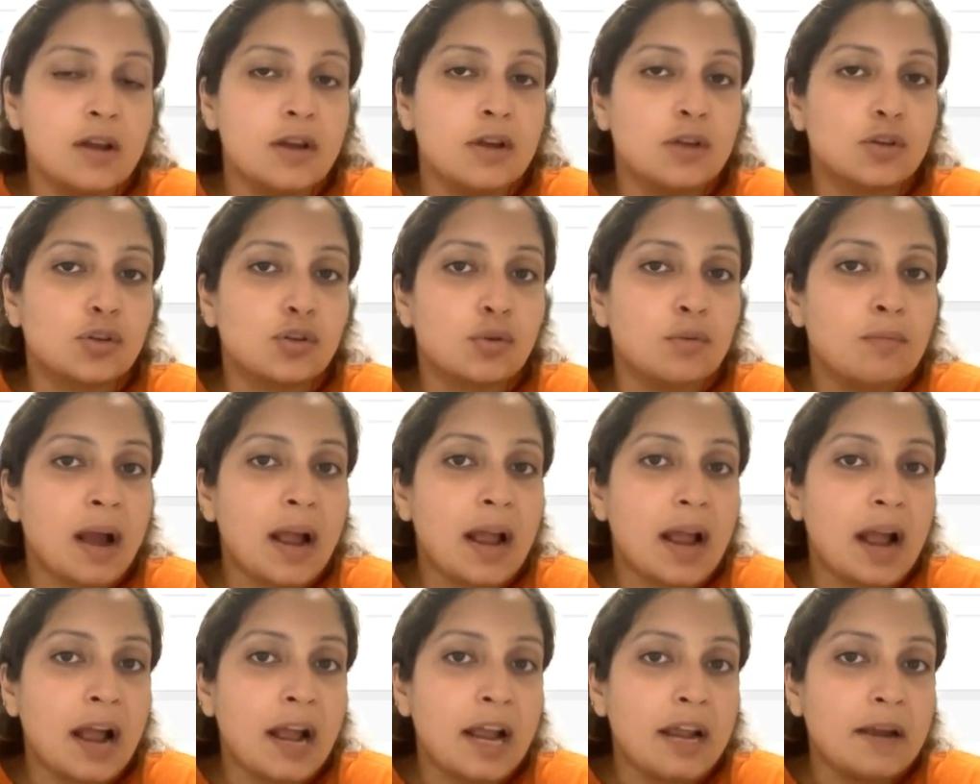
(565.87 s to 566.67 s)
So my
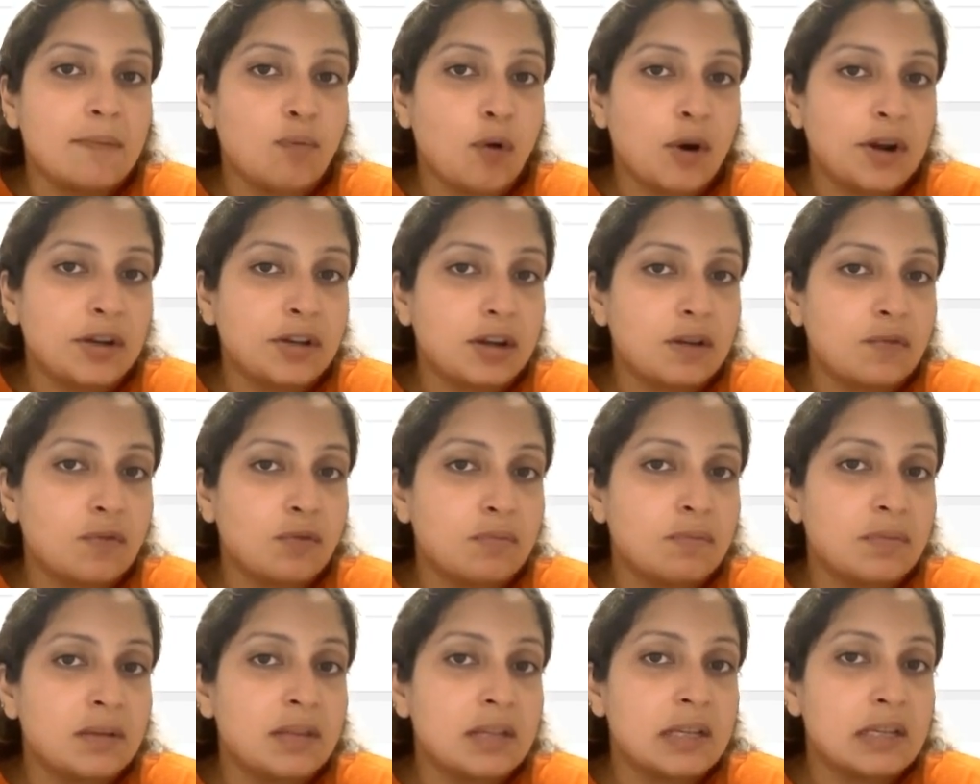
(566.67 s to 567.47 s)
I pointer would
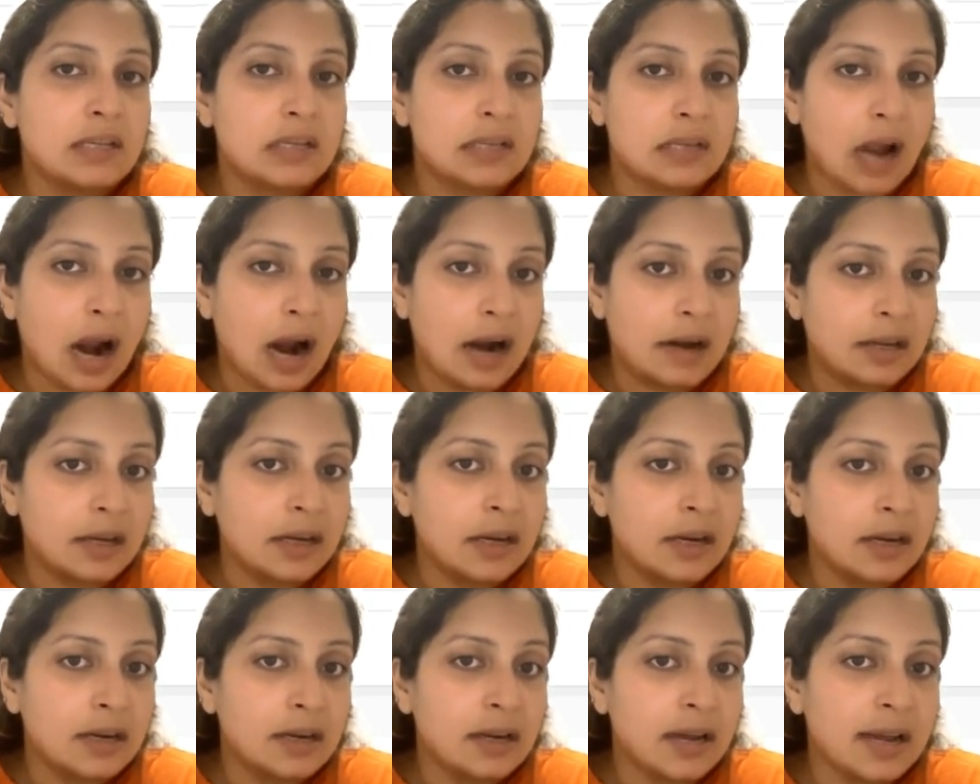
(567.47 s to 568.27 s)
be the starting
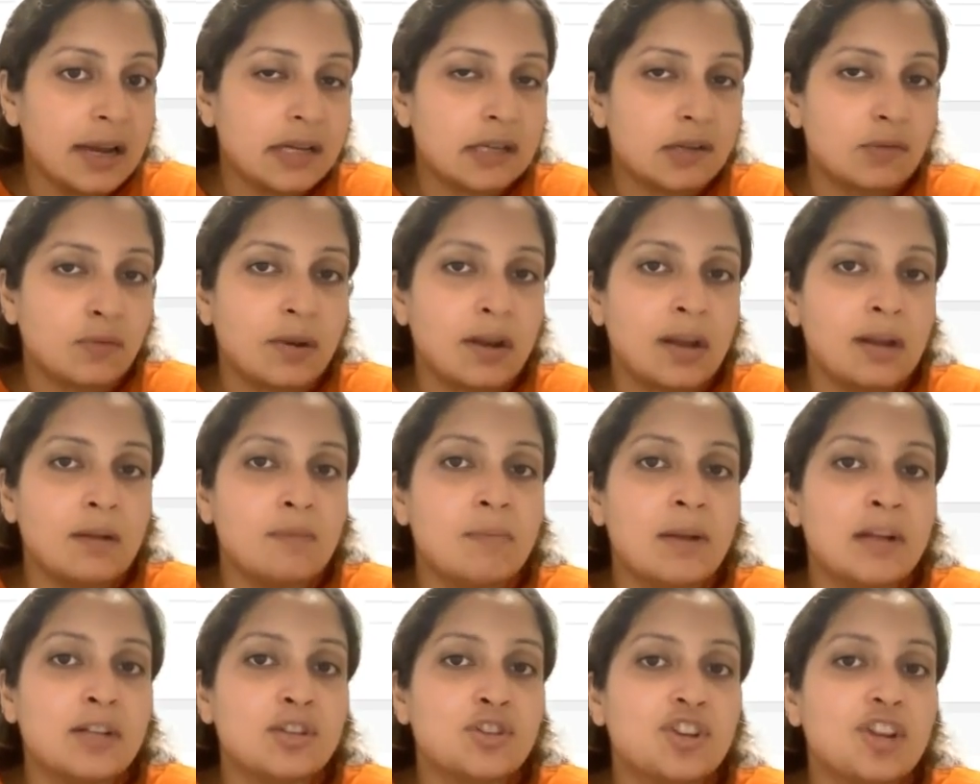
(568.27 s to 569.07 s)
index, while
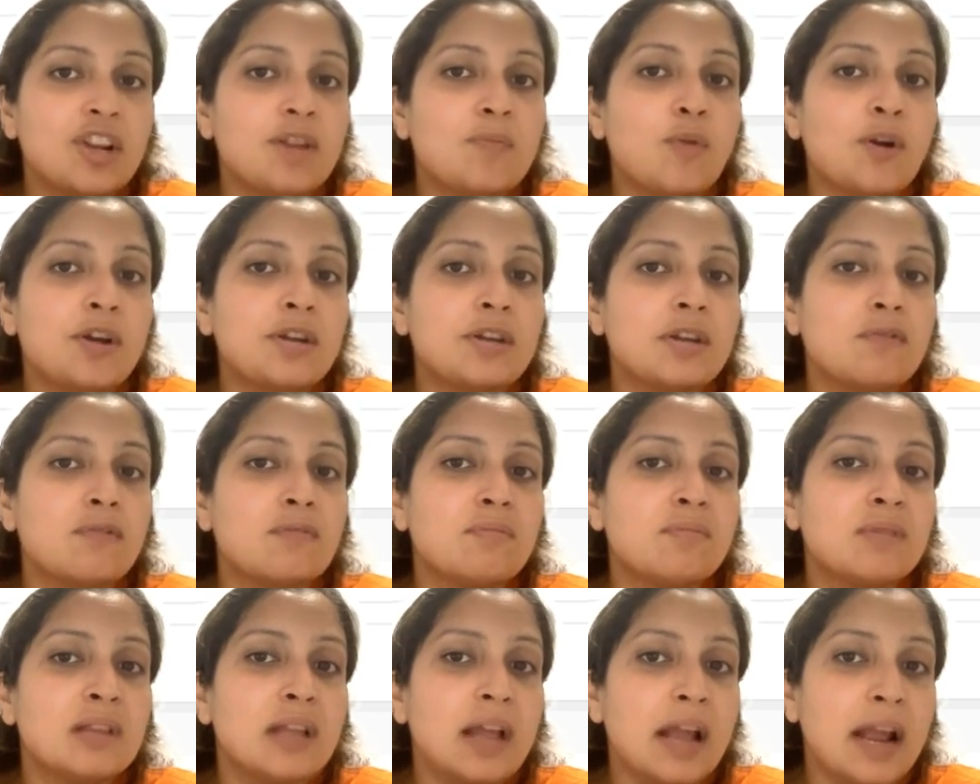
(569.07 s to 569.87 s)
my j pointer would
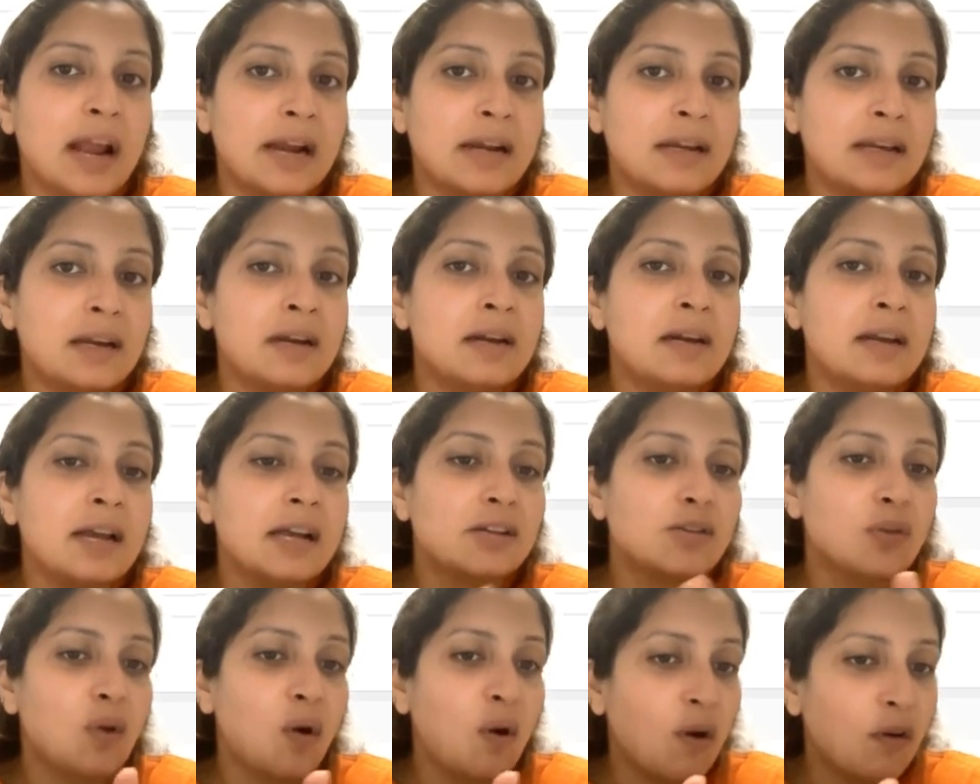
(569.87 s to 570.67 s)
be the end
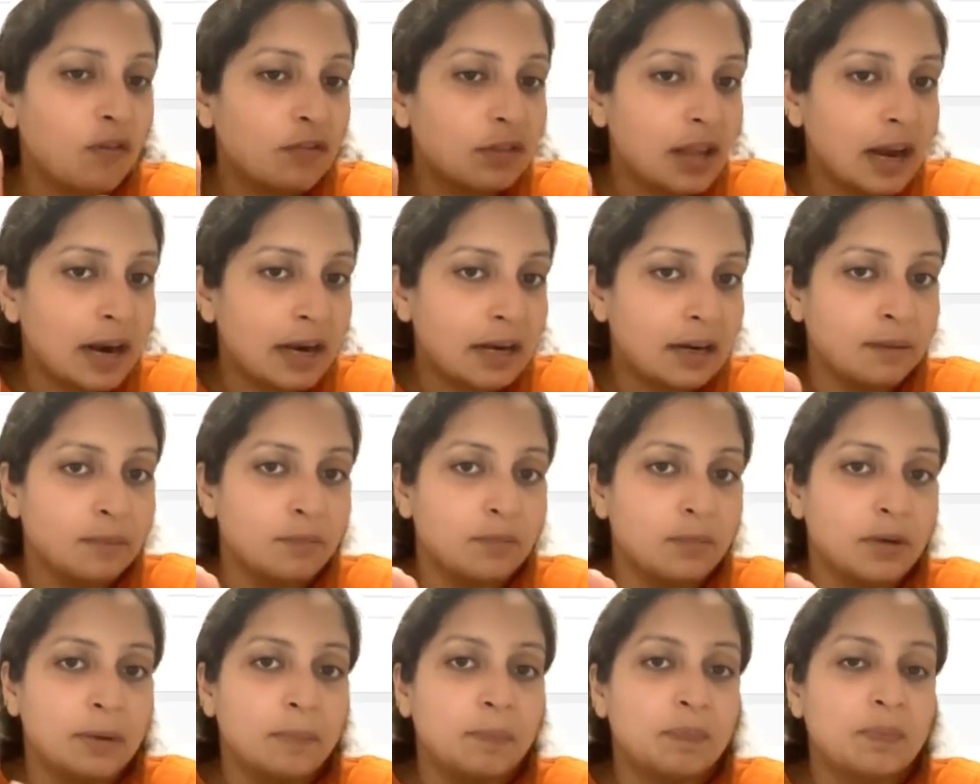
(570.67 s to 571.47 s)
index of that
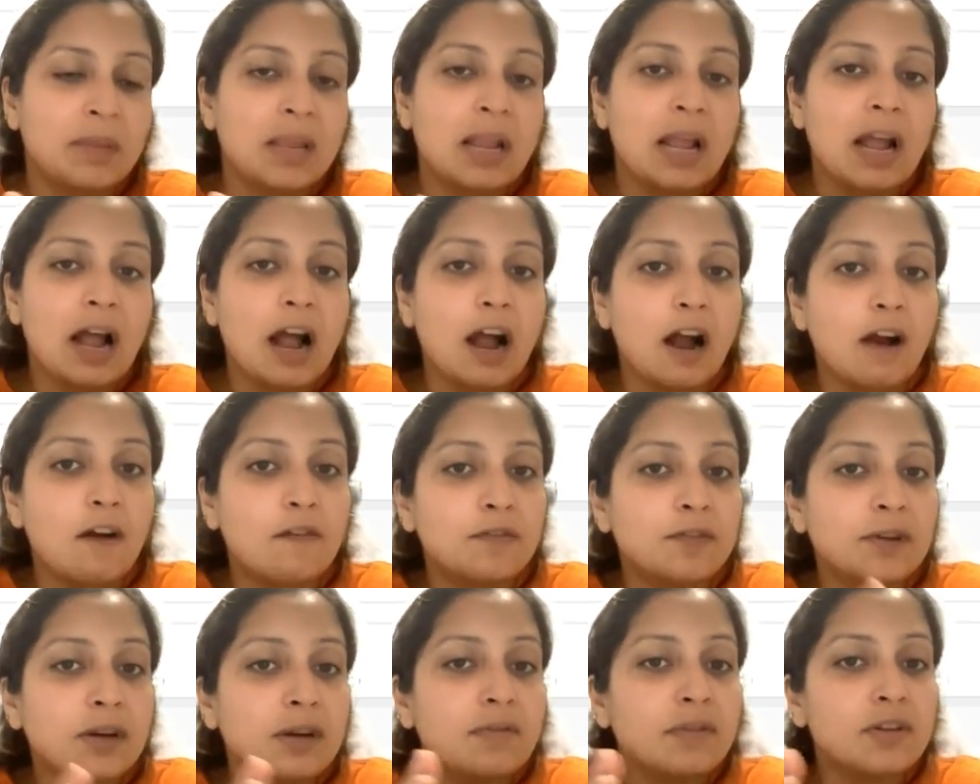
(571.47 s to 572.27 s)
number,
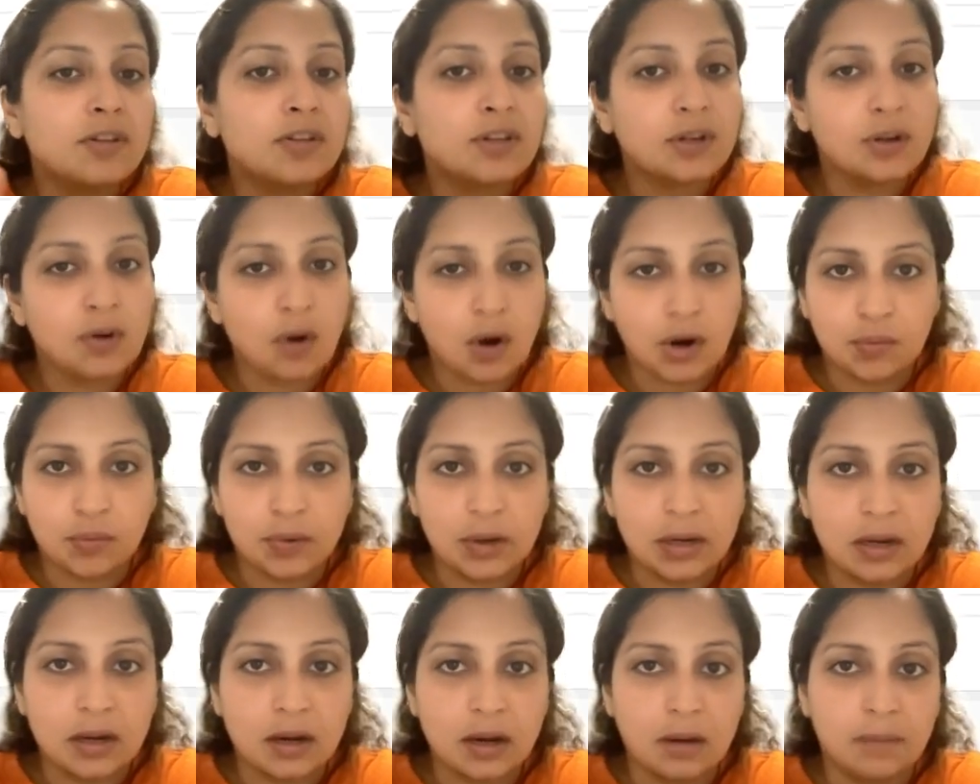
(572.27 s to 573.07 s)
after which a dot
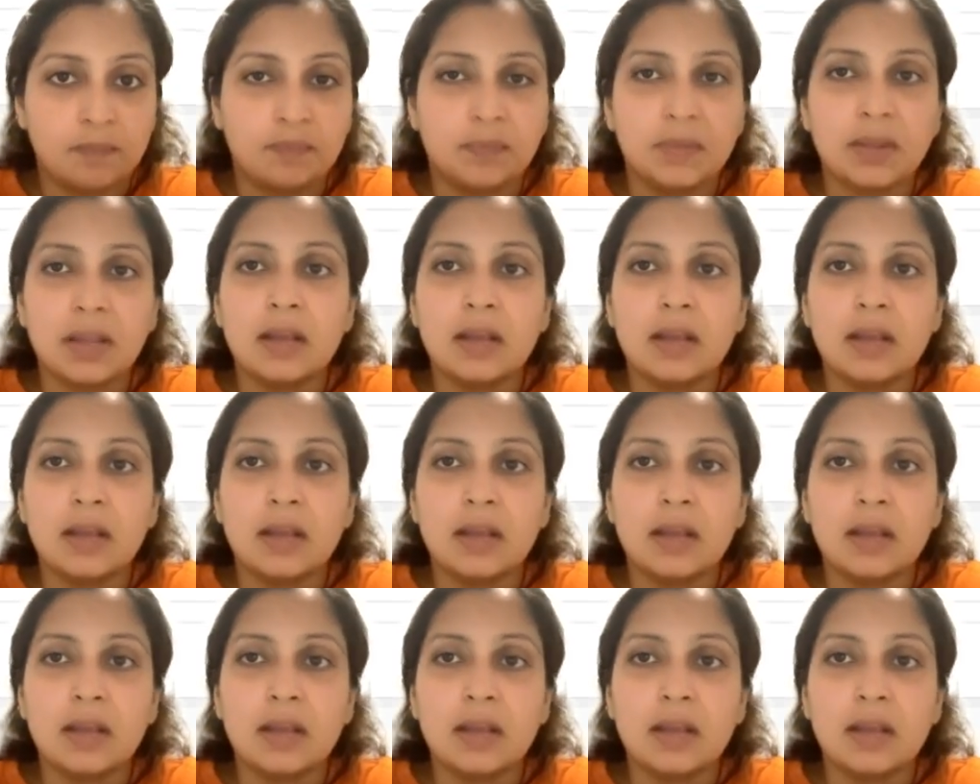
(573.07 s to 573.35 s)
will come.